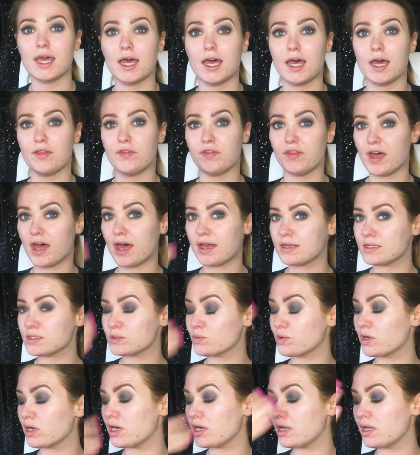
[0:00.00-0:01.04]
And that is
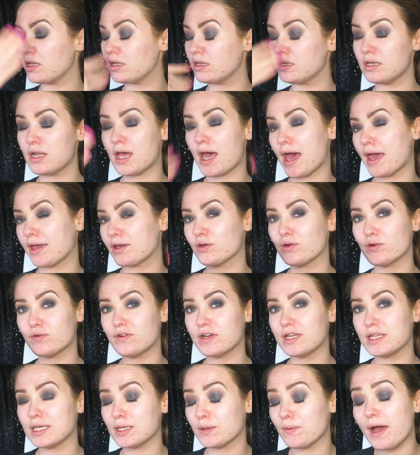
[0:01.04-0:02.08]
wherein I go
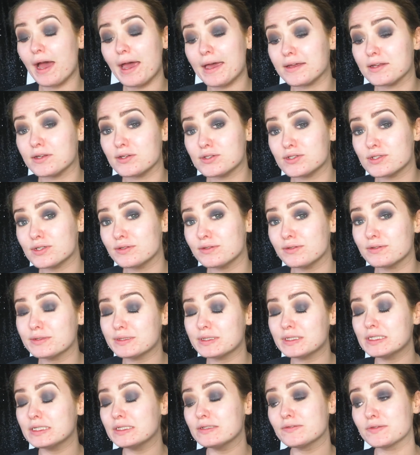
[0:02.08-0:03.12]
really quiet
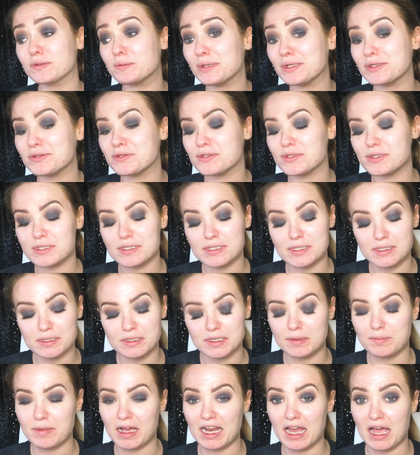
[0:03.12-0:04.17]
for once
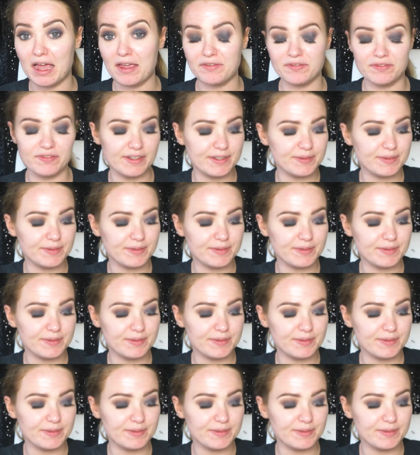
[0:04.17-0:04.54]
in my life.